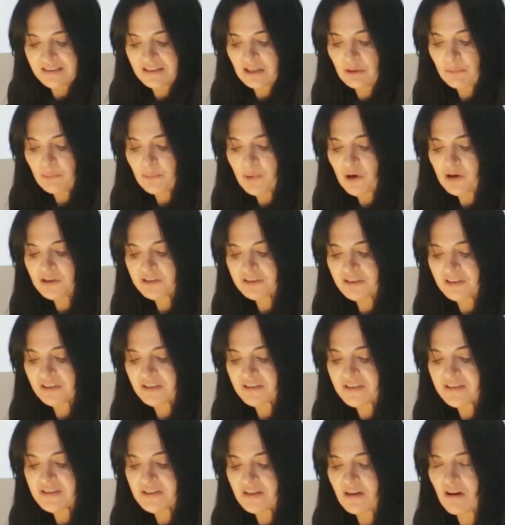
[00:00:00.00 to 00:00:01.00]
the
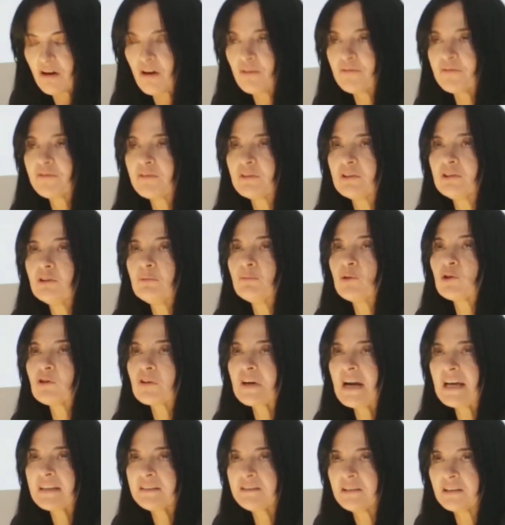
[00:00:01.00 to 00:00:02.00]
importance of
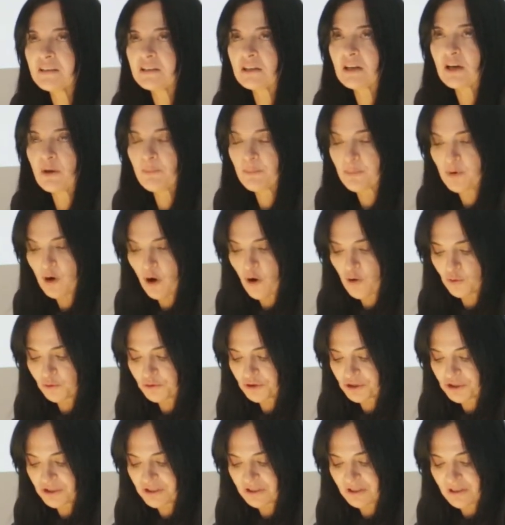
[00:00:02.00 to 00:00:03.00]
democratic
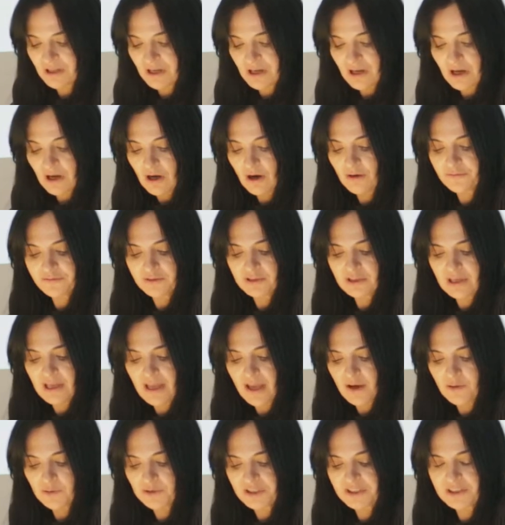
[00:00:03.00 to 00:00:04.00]
approach of the
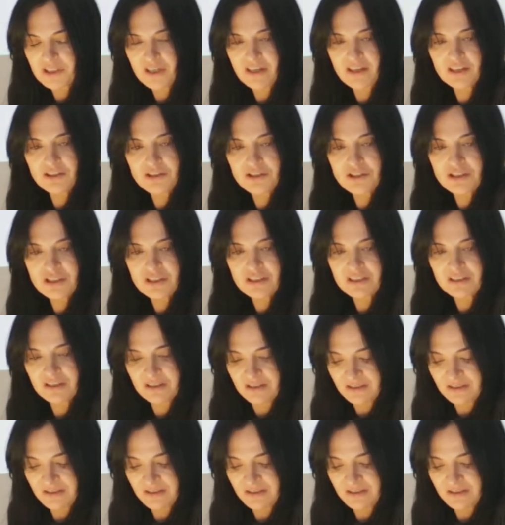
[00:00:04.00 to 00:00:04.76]
heritage,